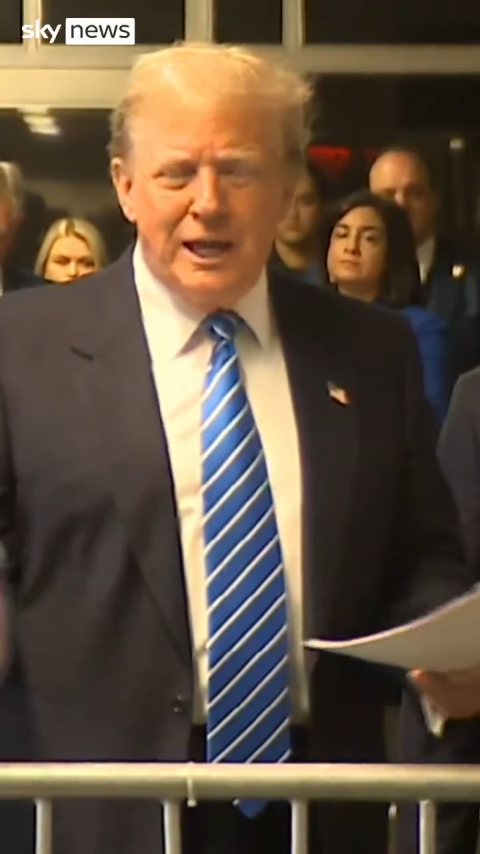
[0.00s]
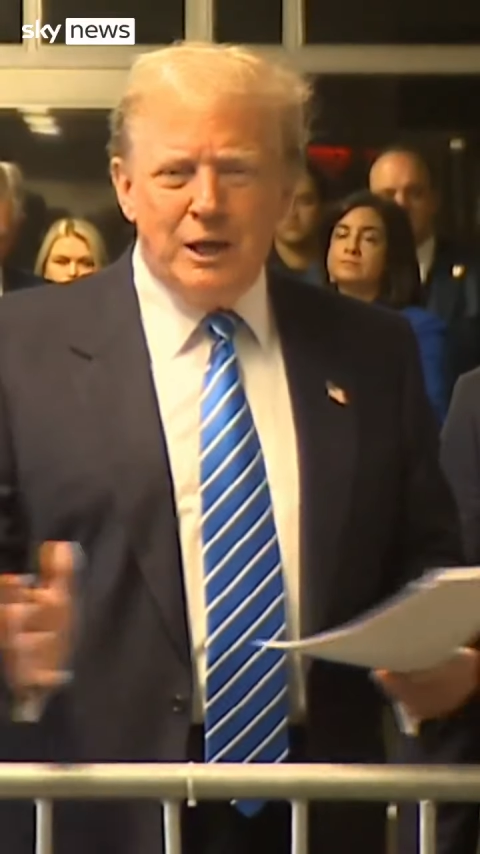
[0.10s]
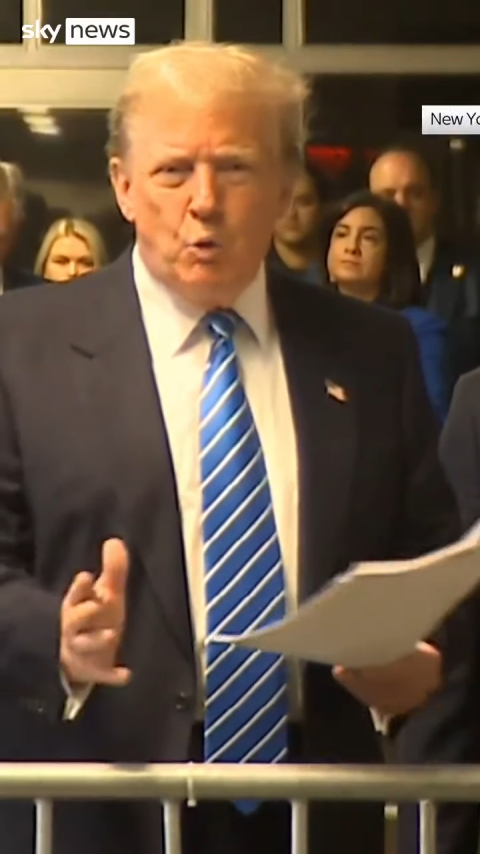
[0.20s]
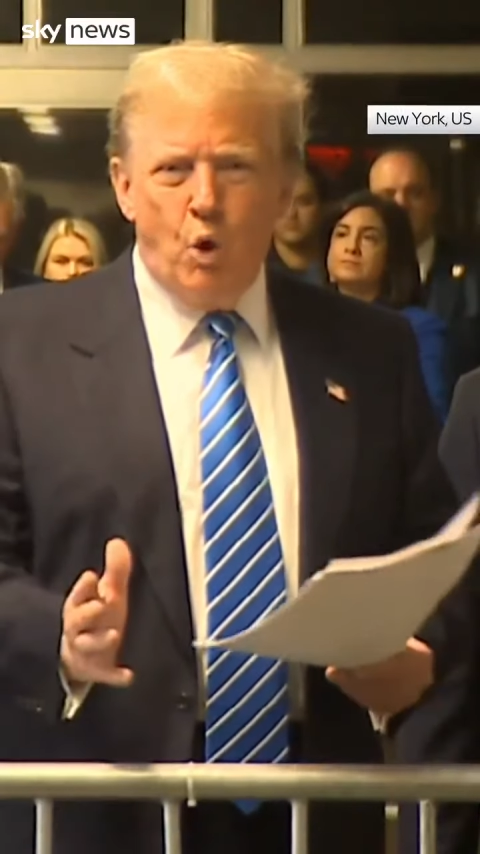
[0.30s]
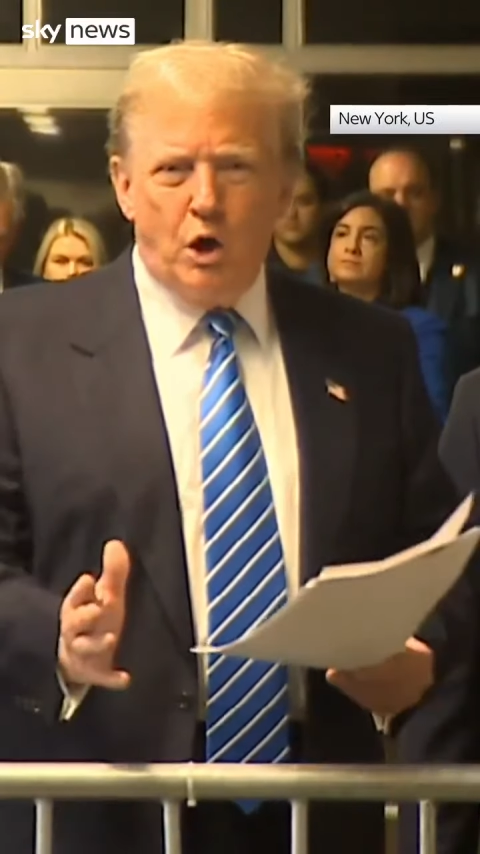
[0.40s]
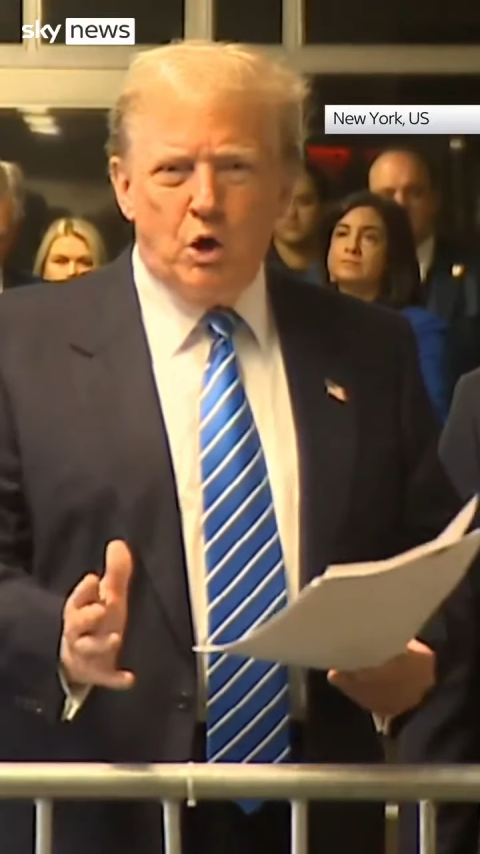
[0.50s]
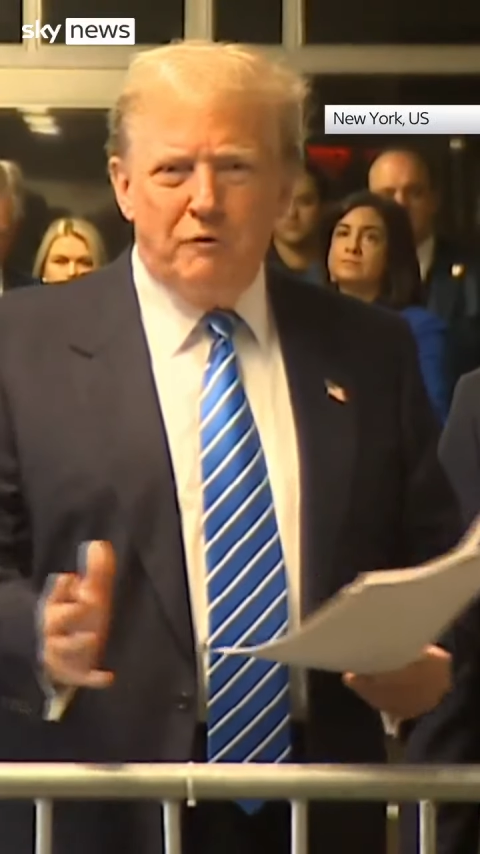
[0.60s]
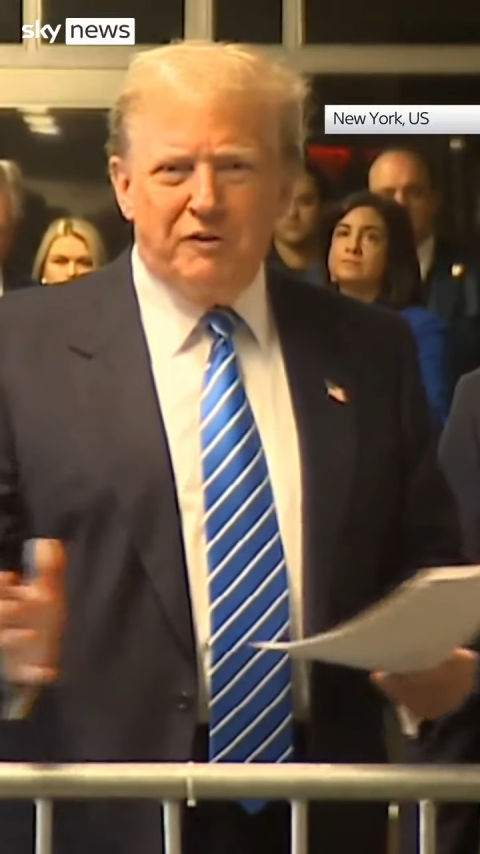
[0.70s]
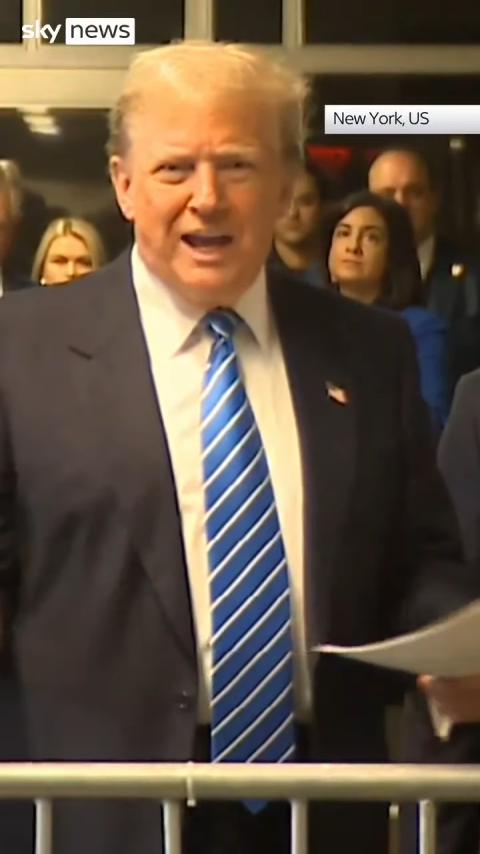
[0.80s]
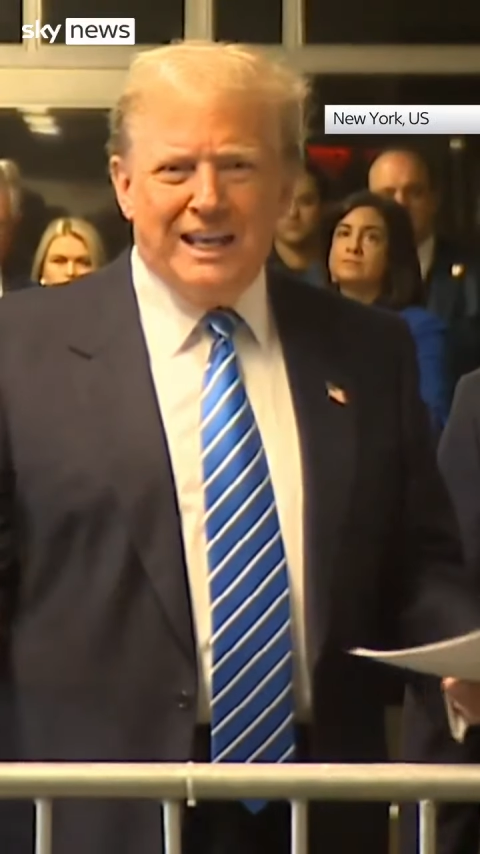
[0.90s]
can't walk
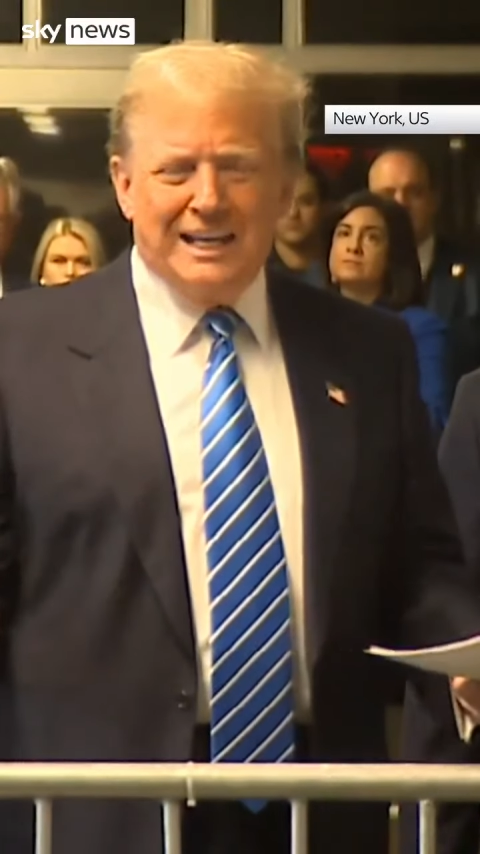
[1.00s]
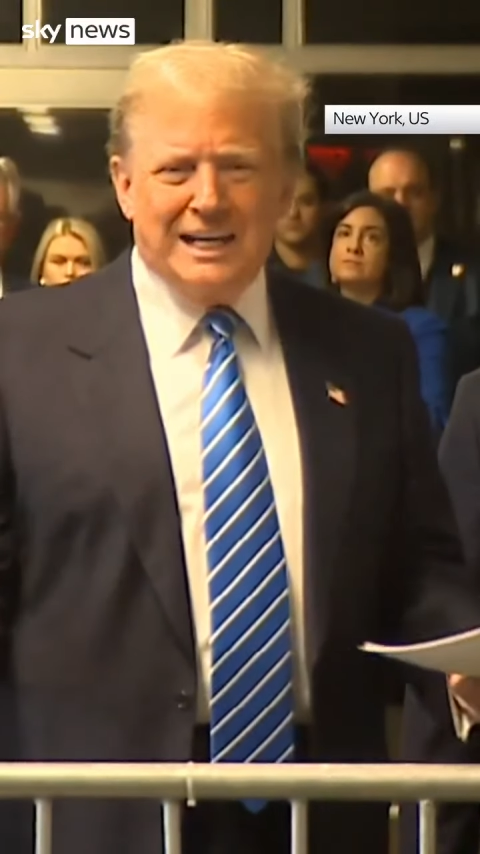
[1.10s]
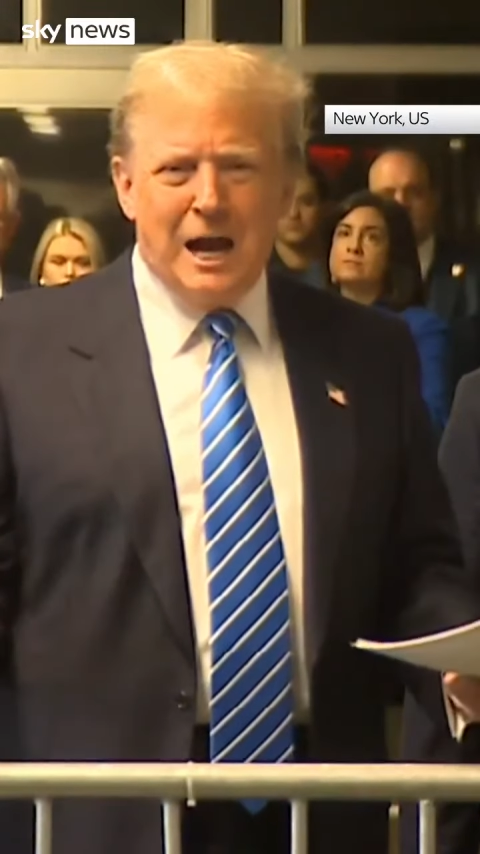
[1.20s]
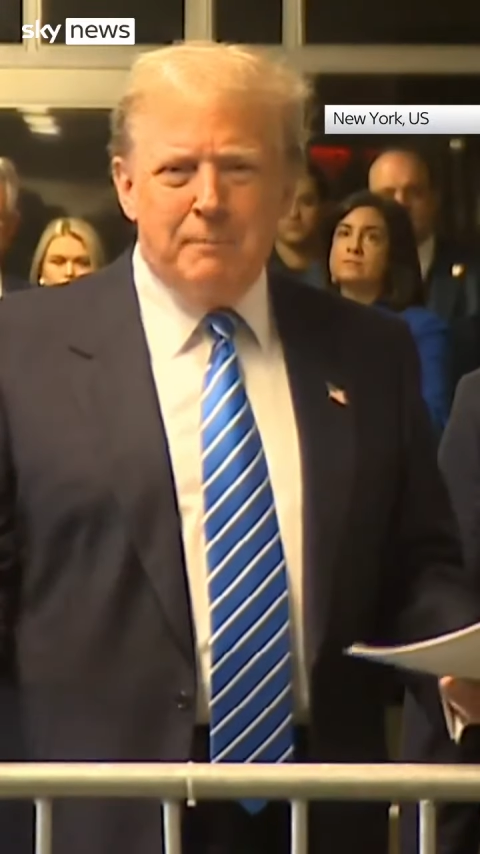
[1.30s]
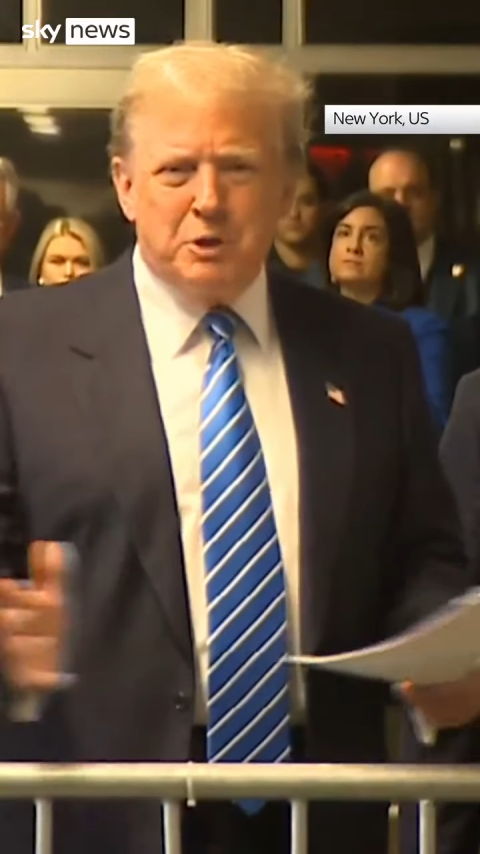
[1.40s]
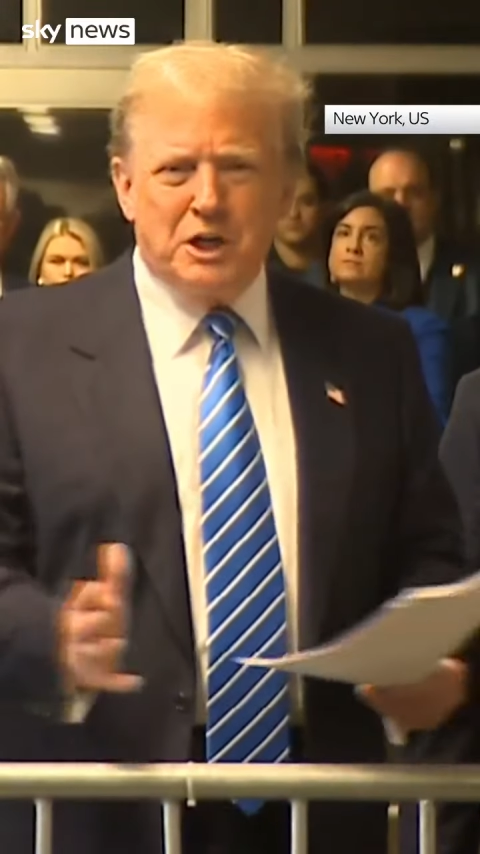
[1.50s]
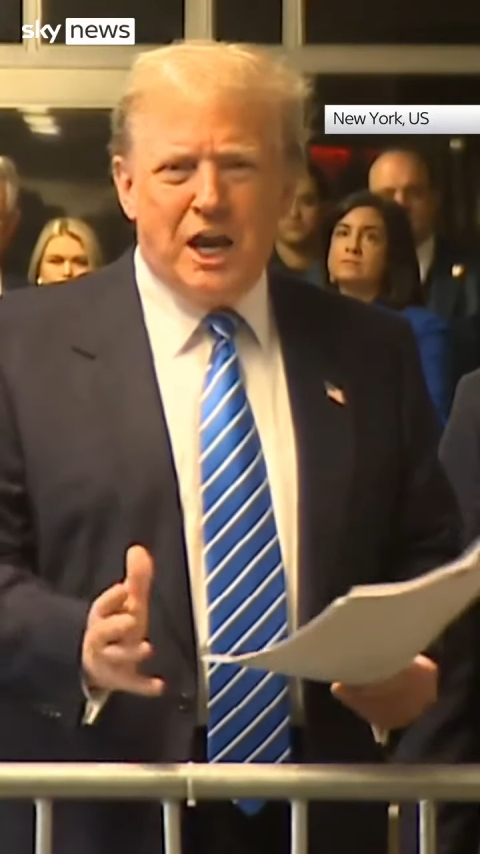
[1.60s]
off a helicopter,